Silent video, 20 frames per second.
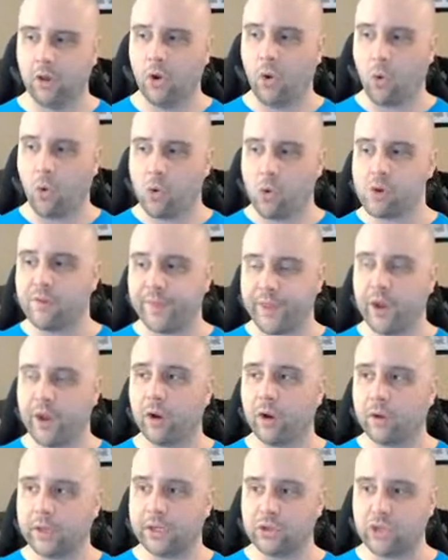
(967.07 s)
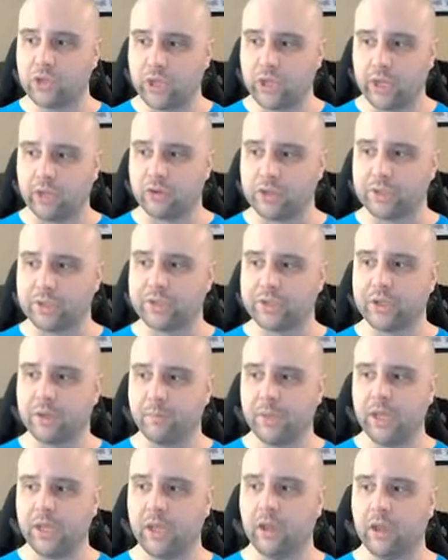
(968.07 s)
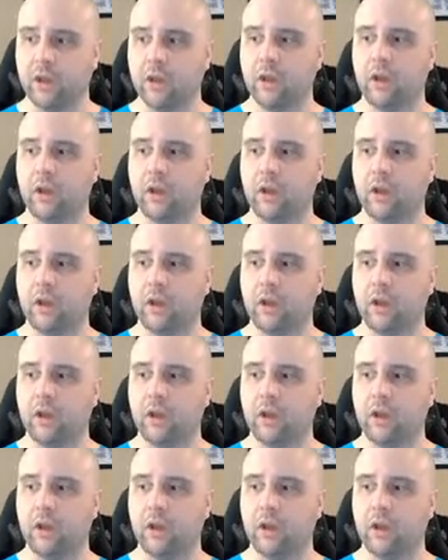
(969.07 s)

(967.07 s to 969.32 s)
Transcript: Or if they are going to change, it's going to be